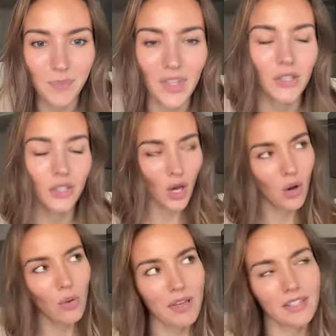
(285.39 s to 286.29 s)
You know,
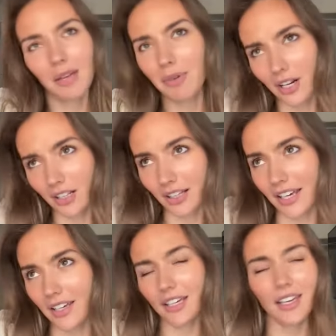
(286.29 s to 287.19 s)
best thing about
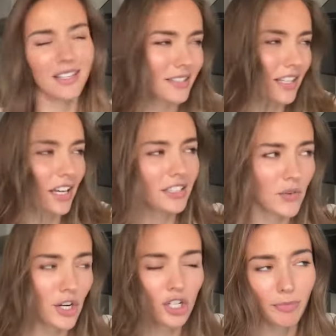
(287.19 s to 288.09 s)
LA, I guess
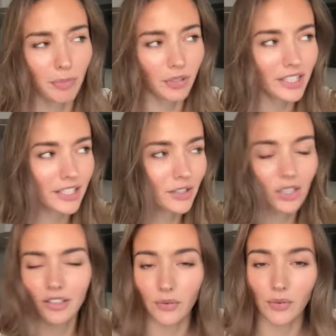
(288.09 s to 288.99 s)
international people here, you can
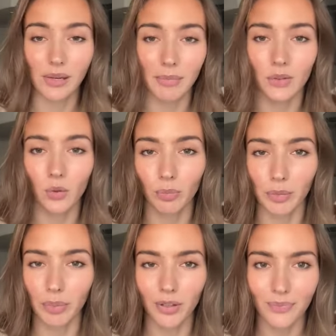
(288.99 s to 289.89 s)
really meet cool
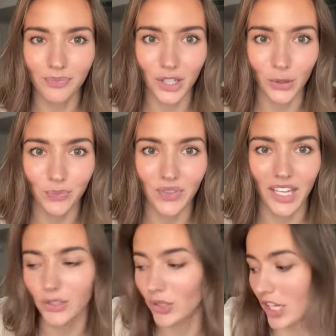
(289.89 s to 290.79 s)
people, you know, and
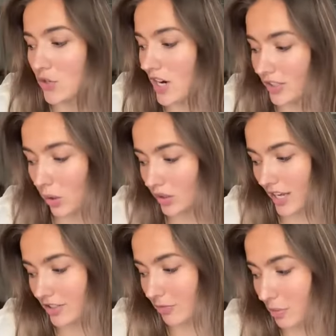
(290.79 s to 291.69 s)
you can attract all kinds
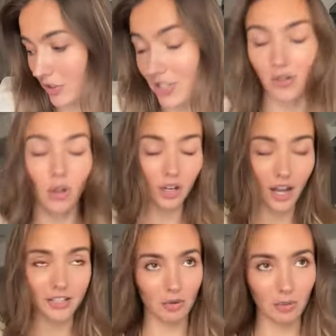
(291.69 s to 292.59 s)
of people. There's all
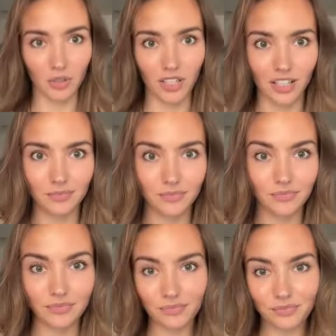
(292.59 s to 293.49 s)
kinds of people here.
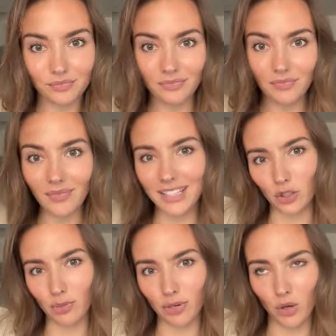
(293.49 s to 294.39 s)
So it's
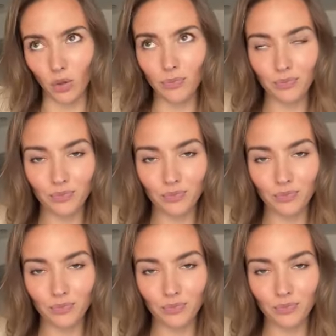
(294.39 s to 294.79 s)
pretty cool.